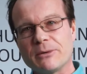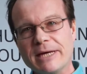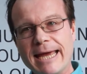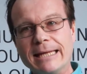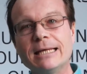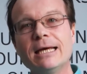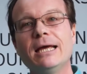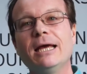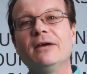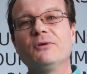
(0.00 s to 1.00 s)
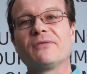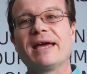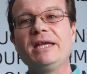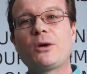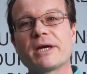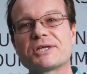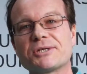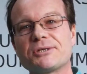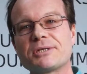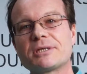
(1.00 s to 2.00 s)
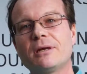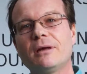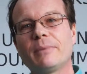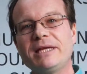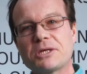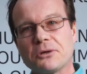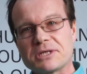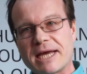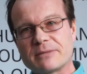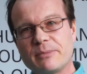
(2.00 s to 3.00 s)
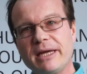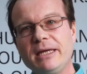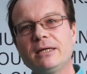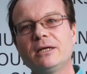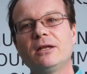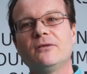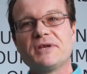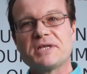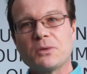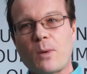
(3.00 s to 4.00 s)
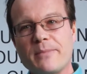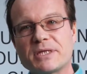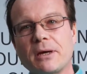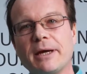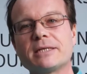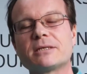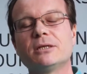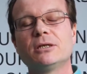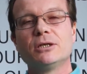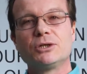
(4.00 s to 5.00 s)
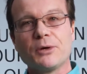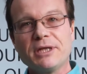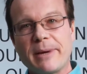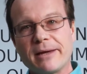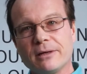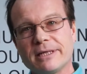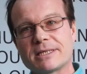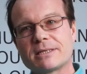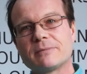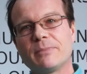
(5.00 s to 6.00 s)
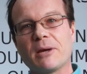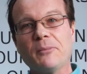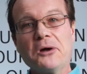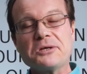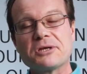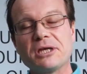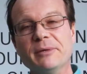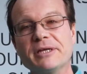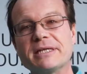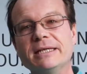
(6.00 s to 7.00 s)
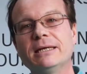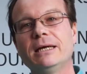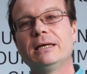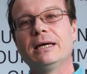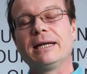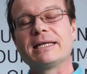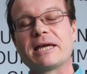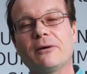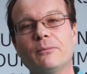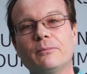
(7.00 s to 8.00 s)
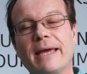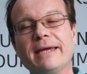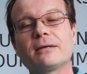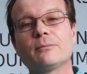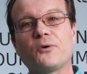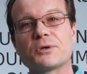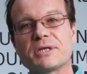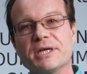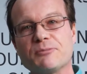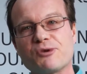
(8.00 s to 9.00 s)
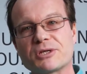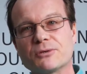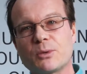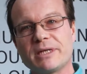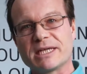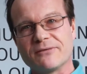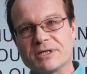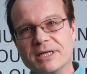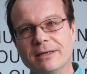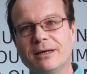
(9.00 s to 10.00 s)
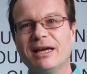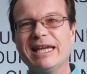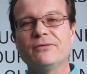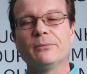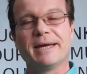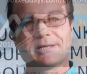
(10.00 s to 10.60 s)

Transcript: So again, if you have any questions, please contact me, visit the website, join the mail list, become part of the community, and let's help make Voxxed Days Bristol 2017 even